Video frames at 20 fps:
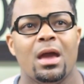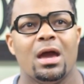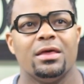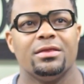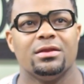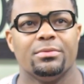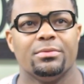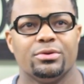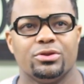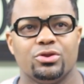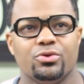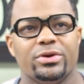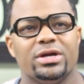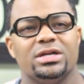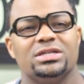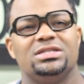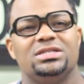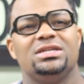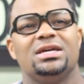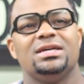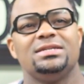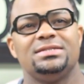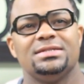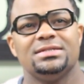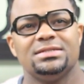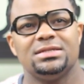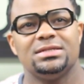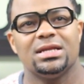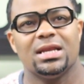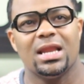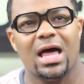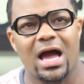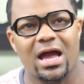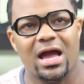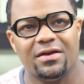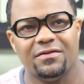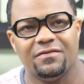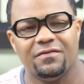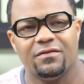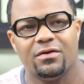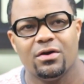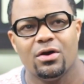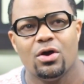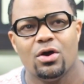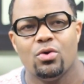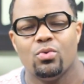And then number 3, adjusting to life